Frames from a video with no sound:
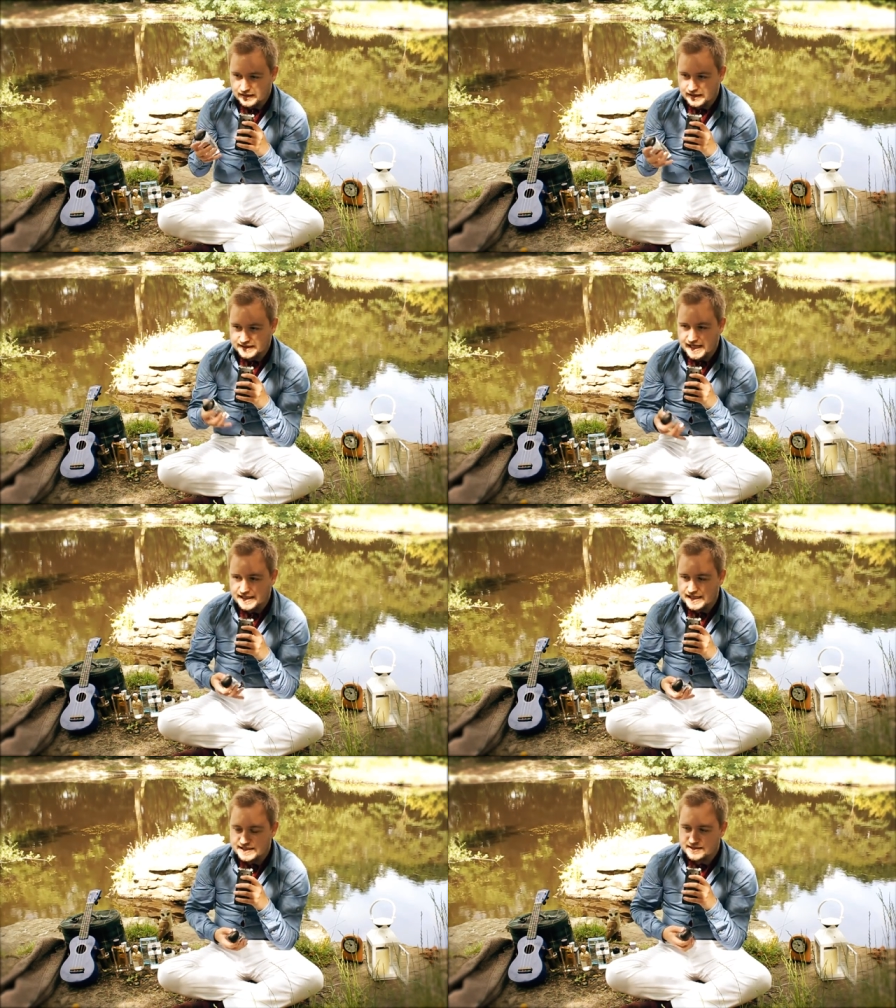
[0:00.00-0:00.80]

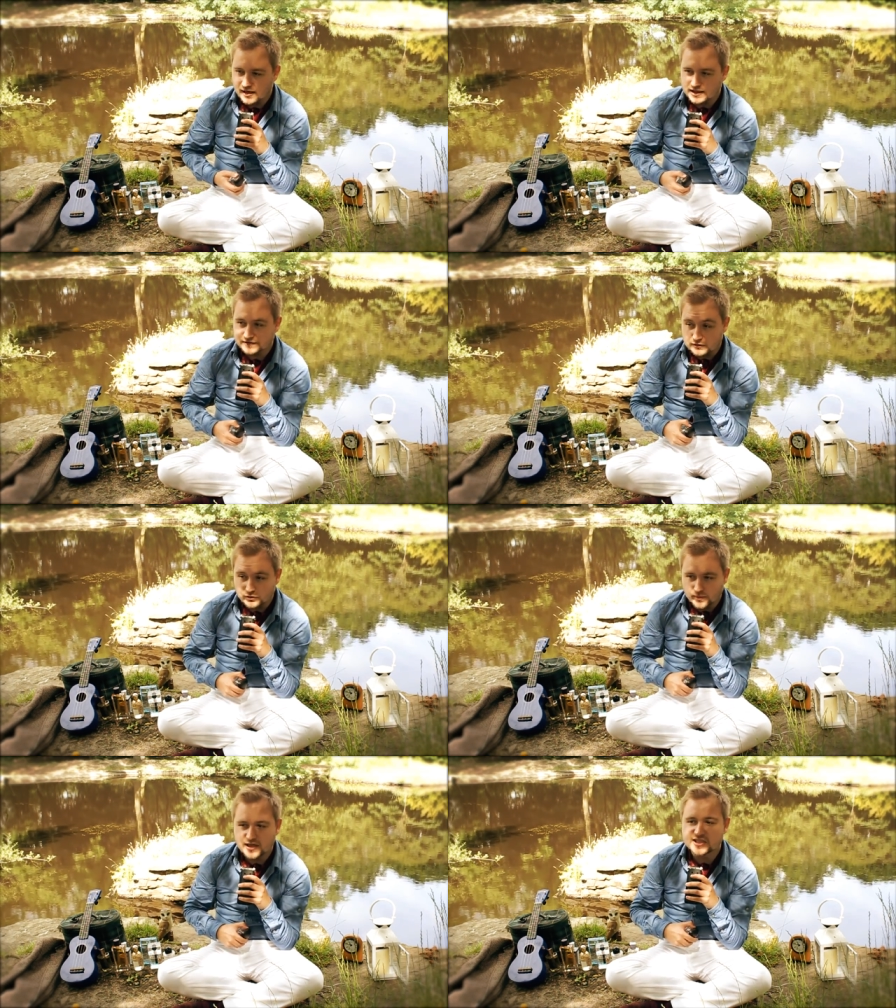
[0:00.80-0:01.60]
again, it's kind of it
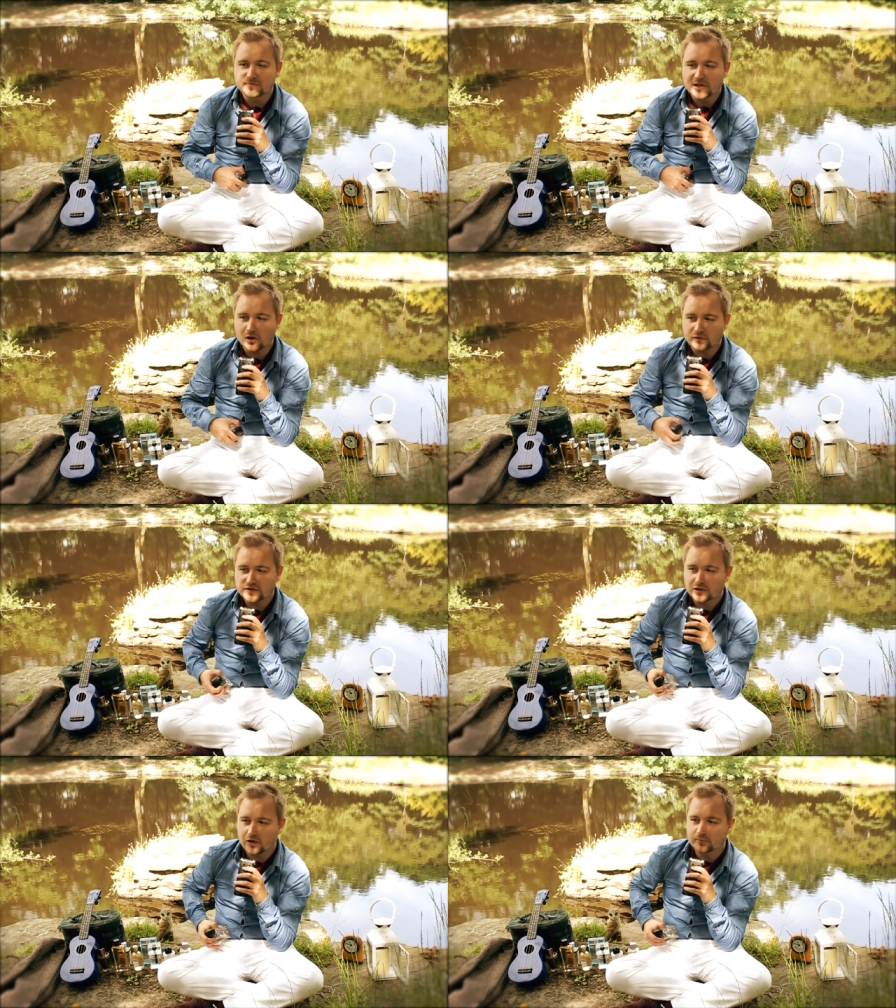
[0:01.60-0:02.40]
reminds me of
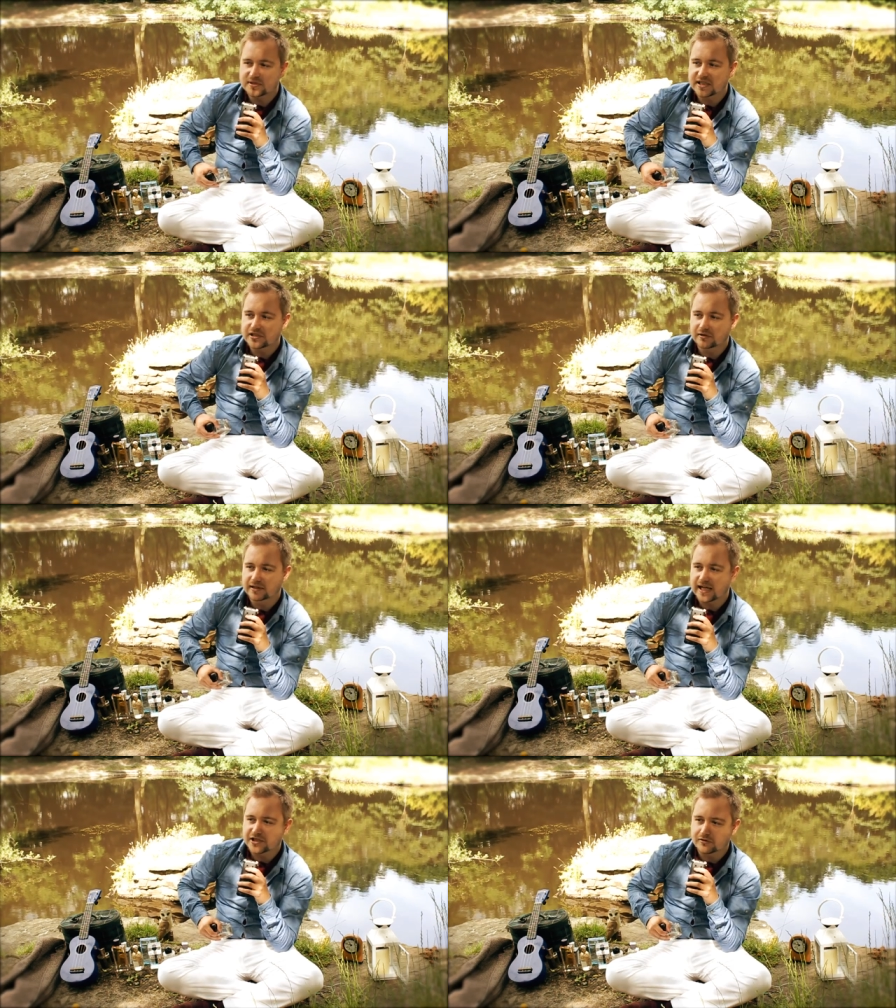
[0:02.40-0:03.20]
the compositional
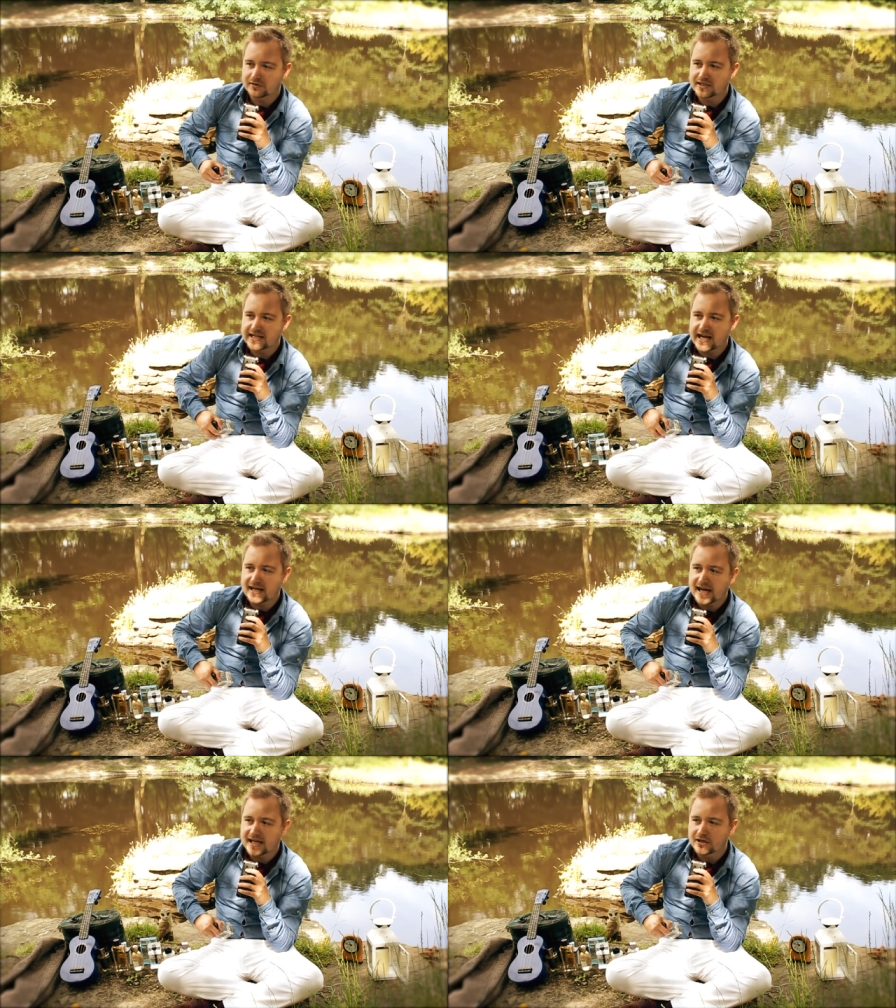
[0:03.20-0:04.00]
nature and the
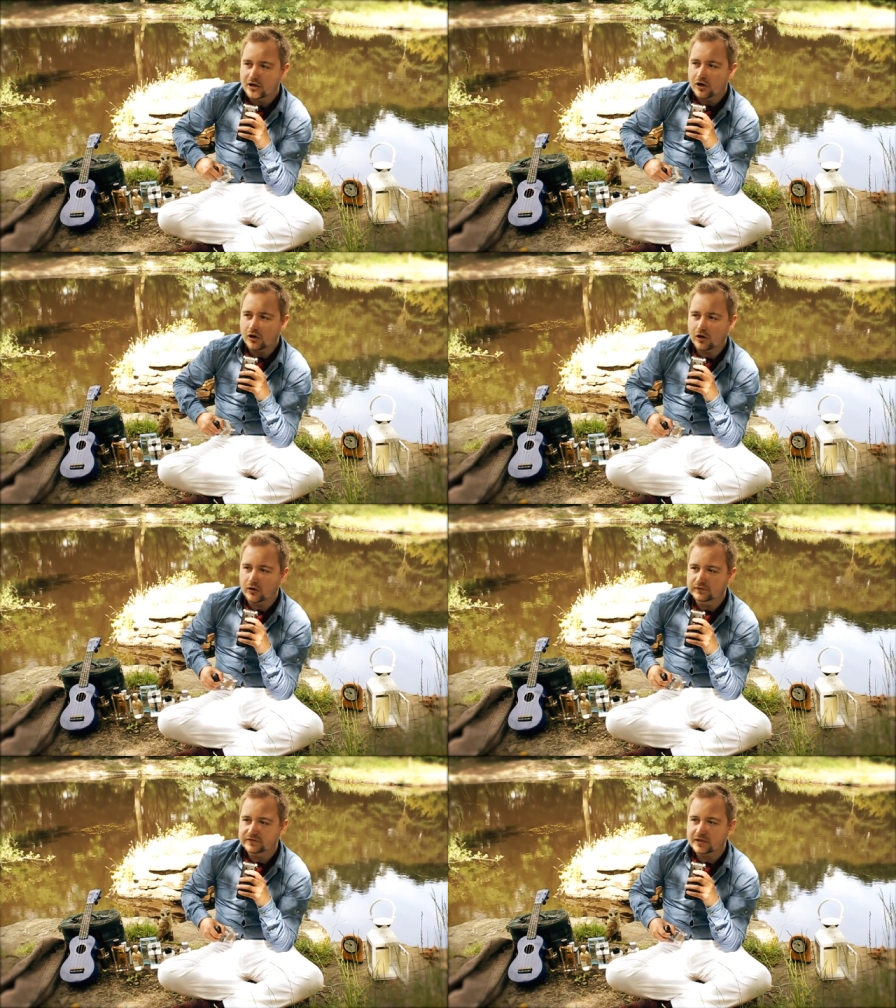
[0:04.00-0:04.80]
DNA
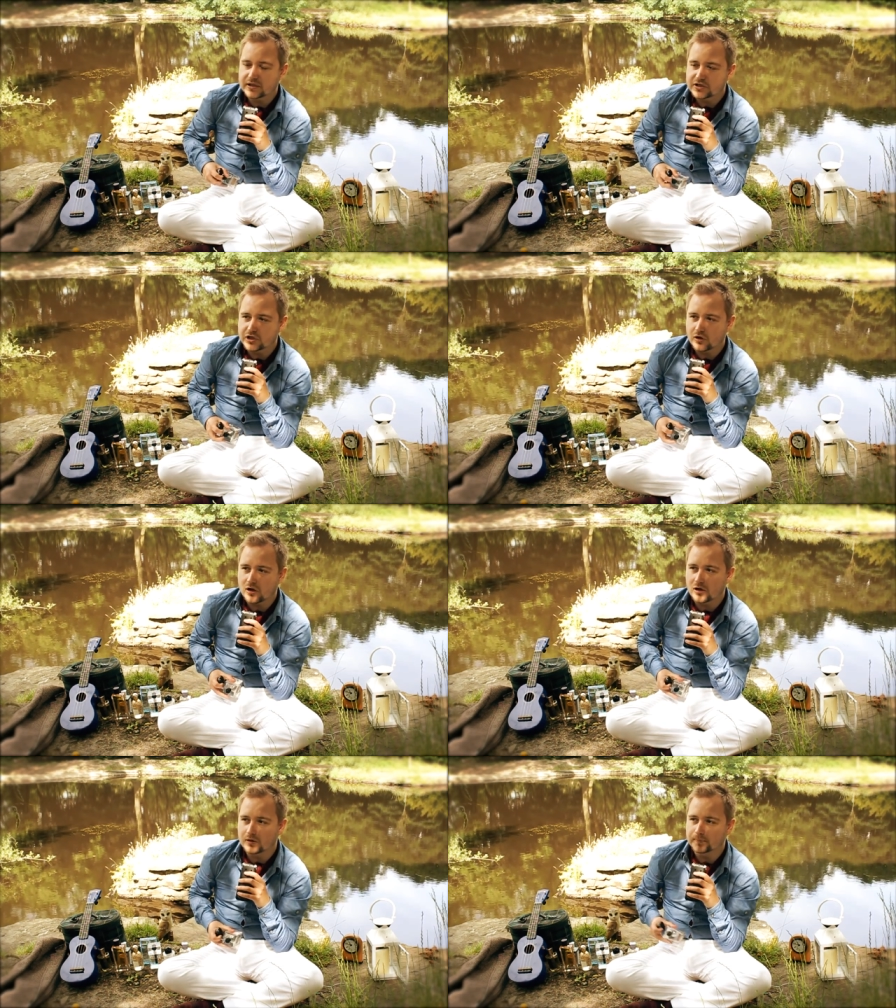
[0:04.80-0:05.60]
of Dior
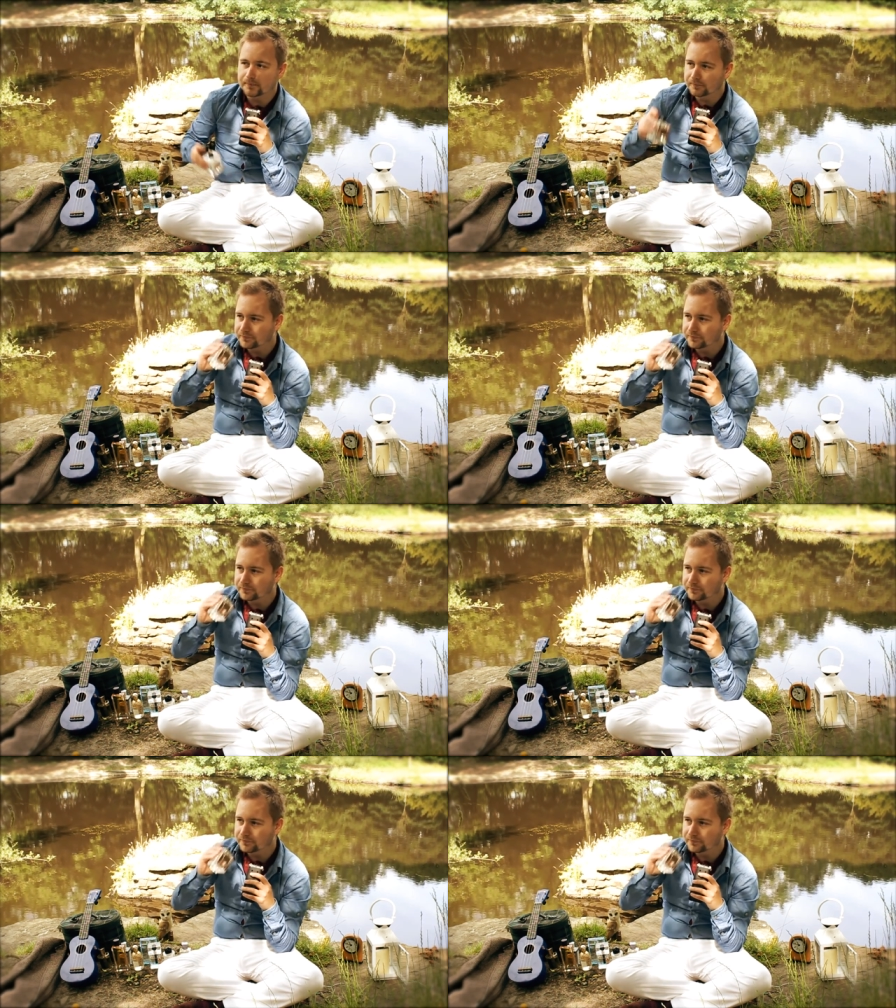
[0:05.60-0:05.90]
um,